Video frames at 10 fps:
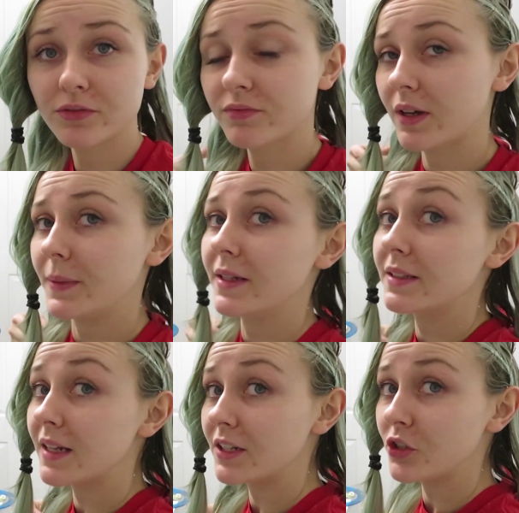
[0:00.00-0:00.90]
I mean,
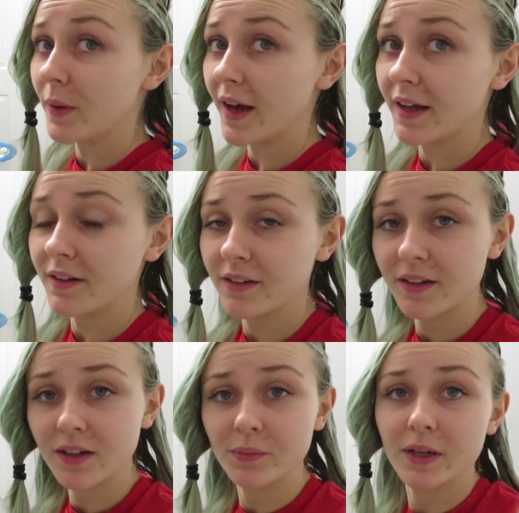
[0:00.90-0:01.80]
it's not too bad.
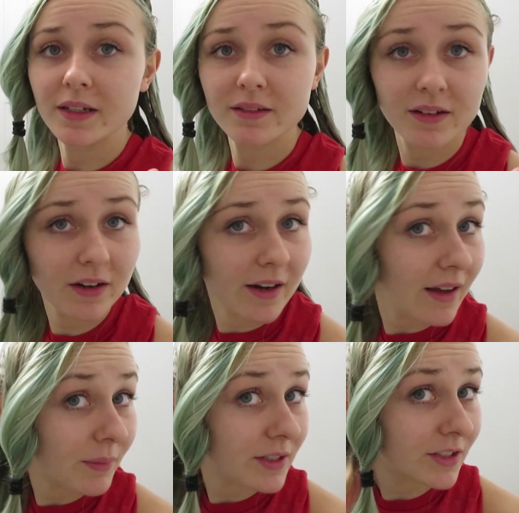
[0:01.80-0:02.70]
But alright,
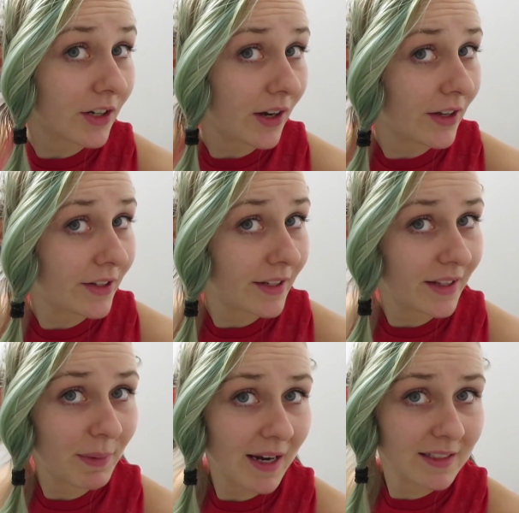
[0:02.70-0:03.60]
I'm gonna start on
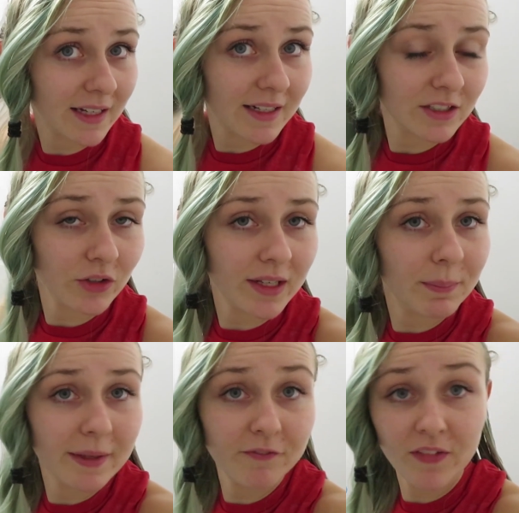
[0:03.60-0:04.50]
the back side so I
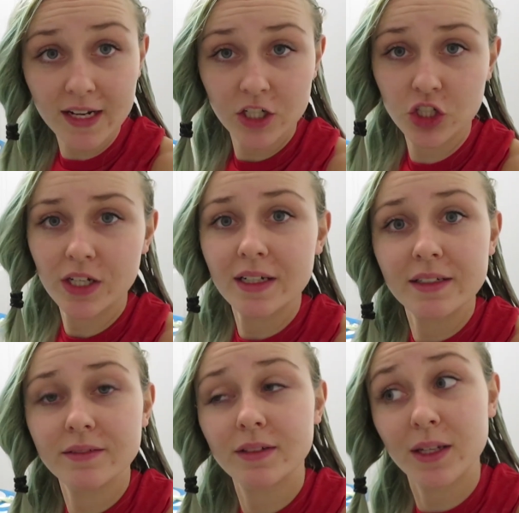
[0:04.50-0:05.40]
can be finished
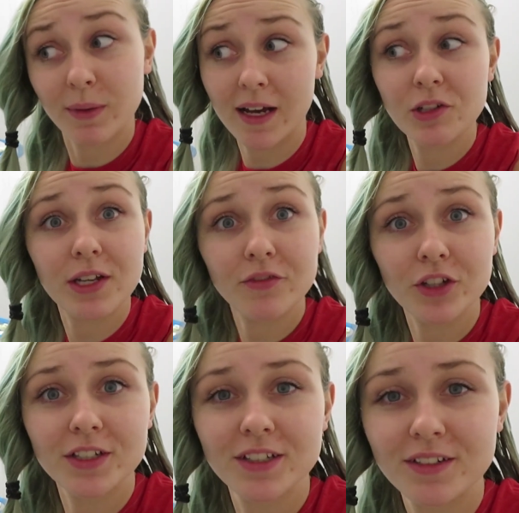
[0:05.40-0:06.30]
and clean my house
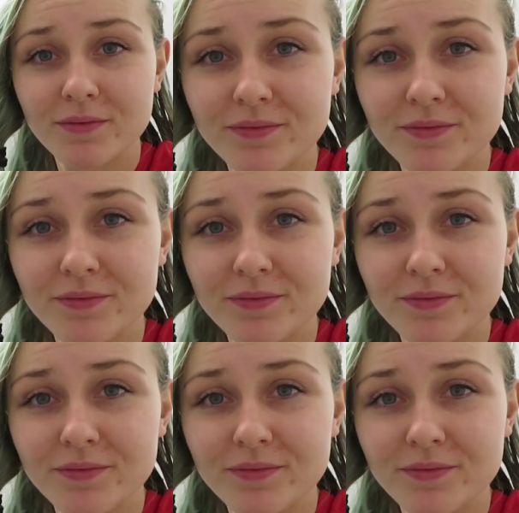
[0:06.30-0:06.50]
after this.